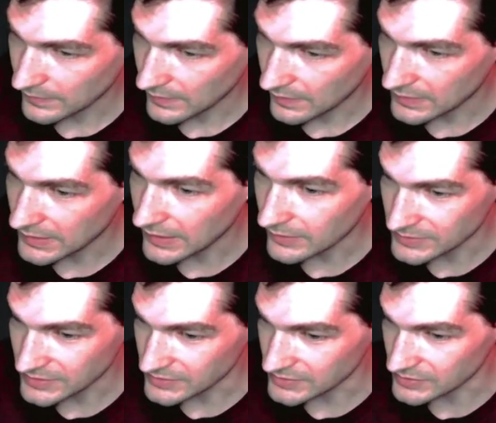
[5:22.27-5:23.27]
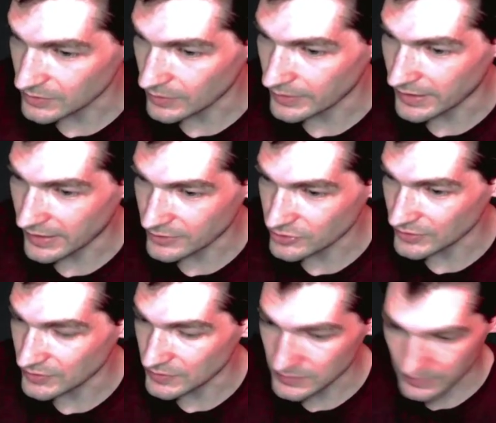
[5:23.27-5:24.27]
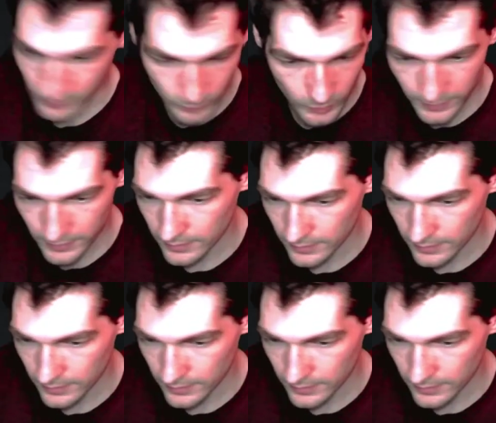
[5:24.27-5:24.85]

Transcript: Nettlecyst is going to actually do some work.